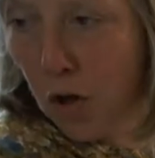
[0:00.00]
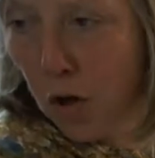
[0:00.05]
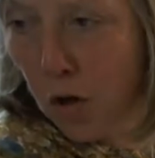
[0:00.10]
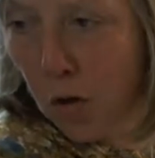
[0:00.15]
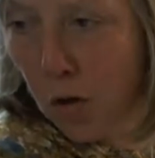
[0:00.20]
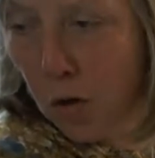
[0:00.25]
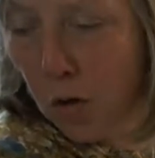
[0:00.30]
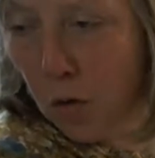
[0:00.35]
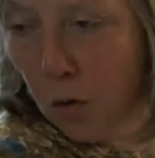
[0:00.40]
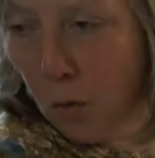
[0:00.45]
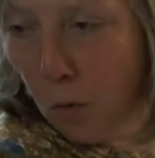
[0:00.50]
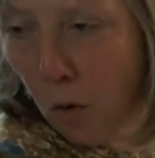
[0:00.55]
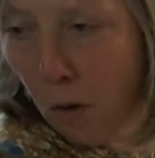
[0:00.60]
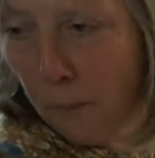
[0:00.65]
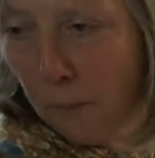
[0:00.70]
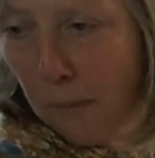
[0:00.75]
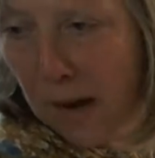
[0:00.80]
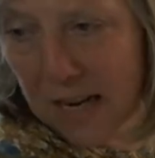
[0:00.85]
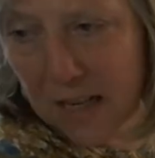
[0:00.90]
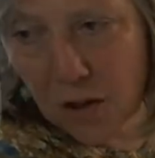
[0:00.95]
do
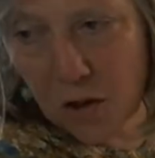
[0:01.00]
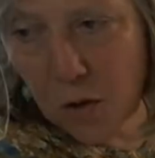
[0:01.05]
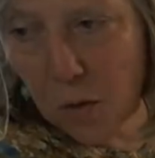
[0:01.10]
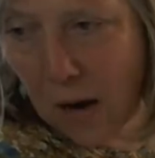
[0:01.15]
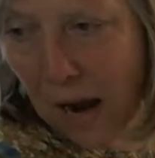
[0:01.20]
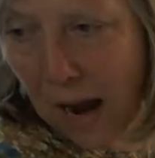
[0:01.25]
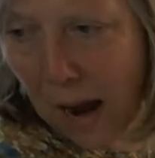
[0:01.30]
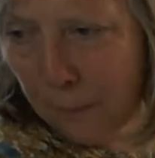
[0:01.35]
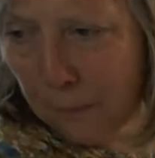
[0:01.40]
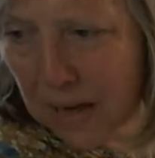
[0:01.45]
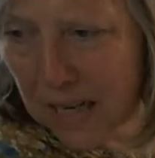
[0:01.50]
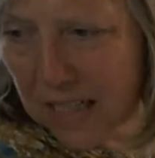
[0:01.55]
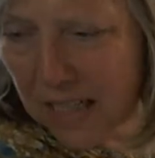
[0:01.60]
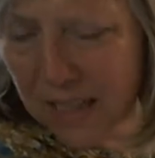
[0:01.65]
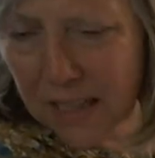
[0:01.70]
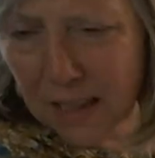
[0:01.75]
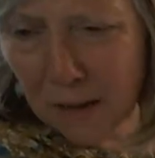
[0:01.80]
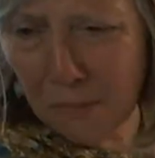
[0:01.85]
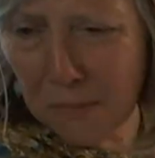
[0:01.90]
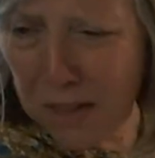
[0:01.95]
what makes you happy.
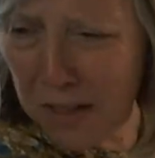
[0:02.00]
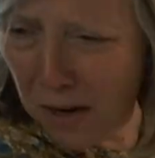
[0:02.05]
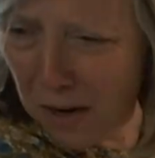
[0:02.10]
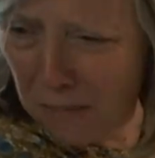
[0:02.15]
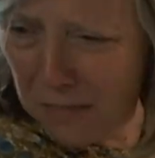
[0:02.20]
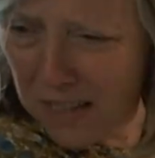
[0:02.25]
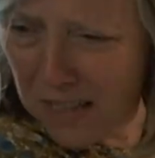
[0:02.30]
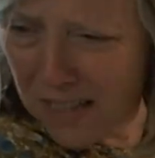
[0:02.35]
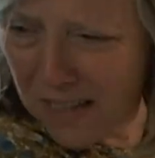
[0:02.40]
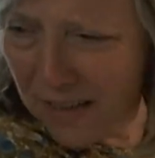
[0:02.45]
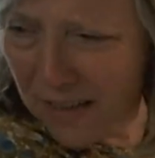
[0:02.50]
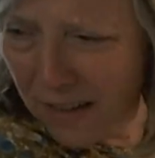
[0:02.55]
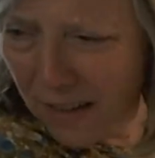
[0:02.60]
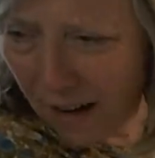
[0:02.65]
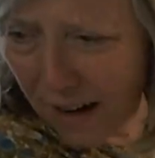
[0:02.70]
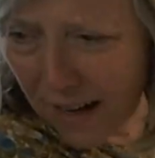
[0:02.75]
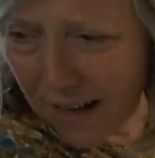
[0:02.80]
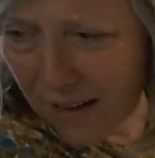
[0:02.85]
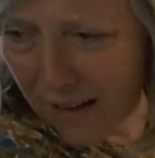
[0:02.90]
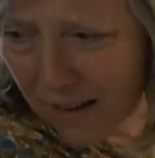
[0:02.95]
Sometimes it's
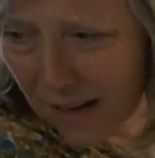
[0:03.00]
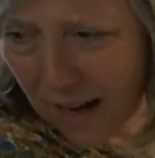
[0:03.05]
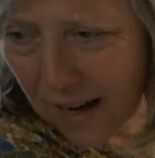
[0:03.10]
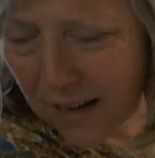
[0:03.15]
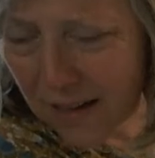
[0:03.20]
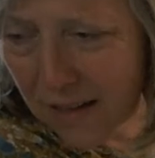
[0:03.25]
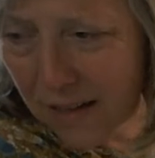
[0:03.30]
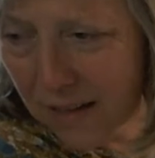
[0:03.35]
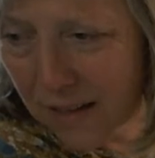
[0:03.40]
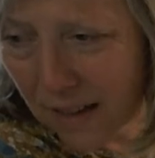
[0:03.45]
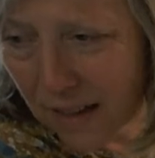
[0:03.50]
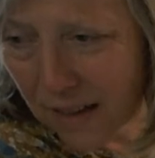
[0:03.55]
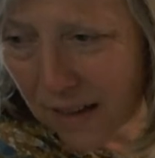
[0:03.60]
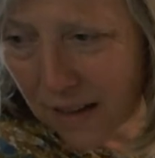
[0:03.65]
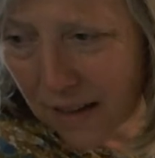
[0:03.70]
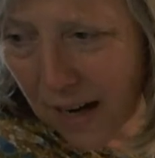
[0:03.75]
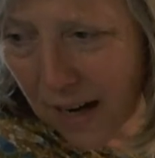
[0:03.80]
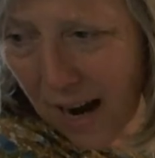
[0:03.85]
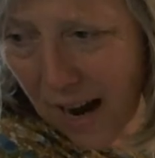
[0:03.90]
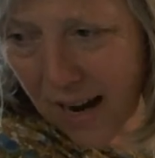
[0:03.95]
like that, isn't
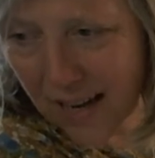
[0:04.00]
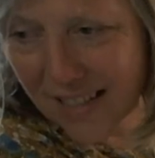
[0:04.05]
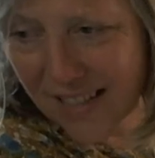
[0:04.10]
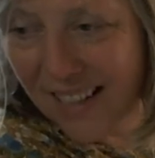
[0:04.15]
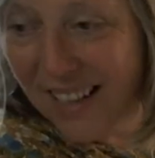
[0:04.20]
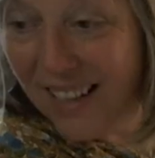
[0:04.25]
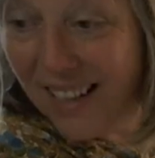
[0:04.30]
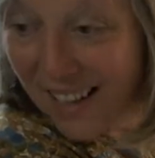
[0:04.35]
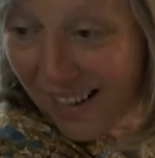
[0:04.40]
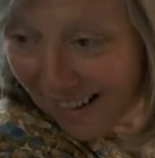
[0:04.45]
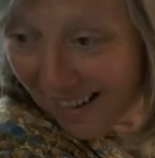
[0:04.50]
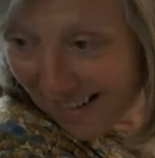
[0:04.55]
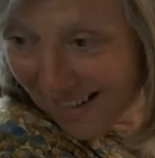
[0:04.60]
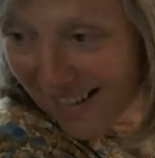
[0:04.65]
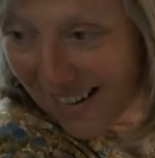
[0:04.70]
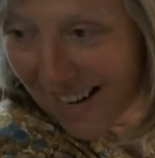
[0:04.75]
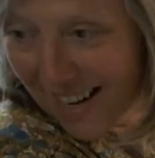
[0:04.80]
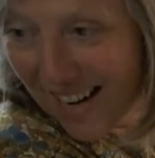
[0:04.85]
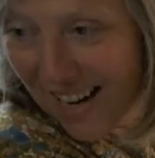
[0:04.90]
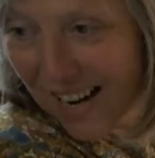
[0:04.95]
it? Yes.
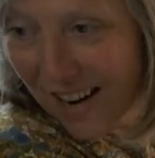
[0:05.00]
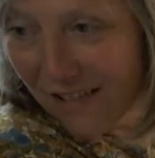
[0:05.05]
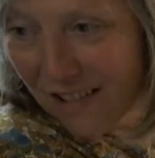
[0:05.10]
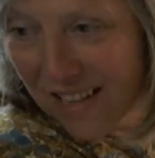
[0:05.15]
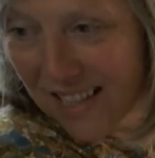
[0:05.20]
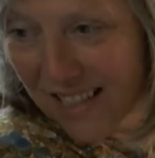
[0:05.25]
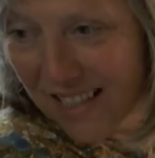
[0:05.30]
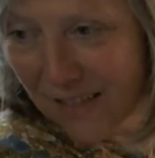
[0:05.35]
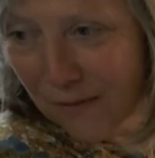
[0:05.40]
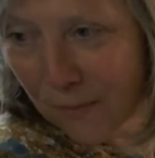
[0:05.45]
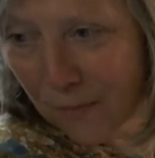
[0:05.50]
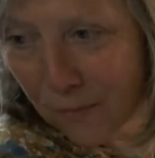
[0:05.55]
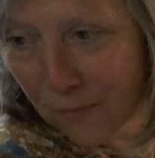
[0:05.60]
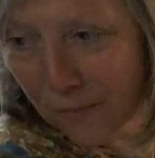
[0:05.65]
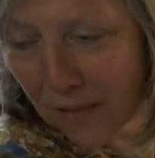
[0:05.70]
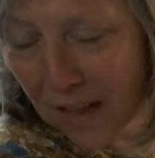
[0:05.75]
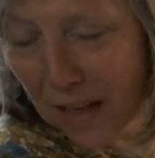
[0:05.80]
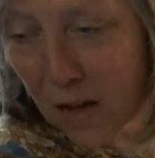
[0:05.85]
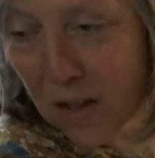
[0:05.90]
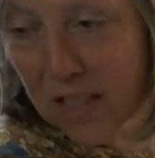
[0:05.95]
And here is,
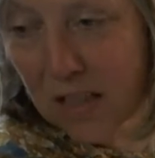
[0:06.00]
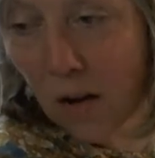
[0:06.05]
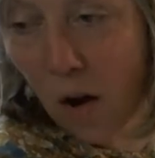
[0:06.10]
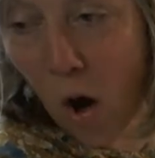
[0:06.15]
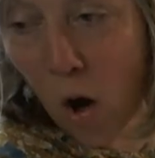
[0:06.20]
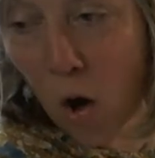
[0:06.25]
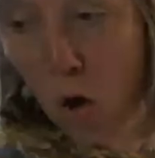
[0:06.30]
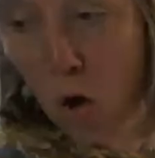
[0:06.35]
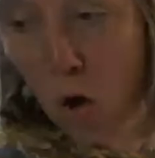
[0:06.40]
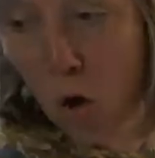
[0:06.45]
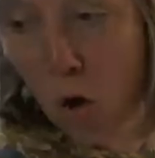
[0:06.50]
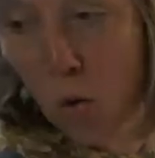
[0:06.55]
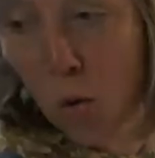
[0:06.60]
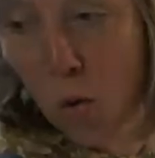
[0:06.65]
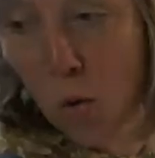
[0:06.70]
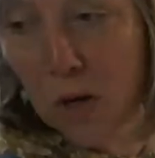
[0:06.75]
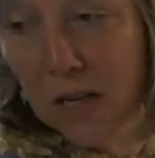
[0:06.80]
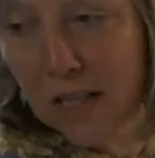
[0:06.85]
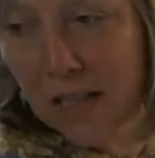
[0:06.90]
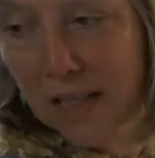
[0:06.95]
mm, it's dark and
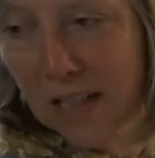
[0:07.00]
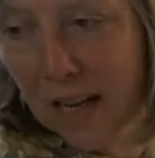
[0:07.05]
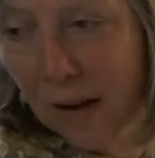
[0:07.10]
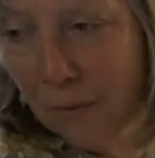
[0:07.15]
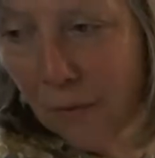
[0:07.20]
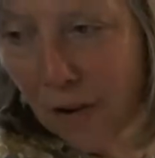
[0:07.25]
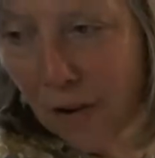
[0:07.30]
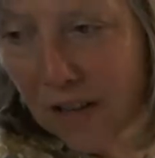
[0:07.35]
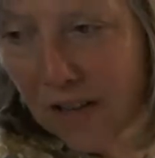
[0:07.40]
cool in San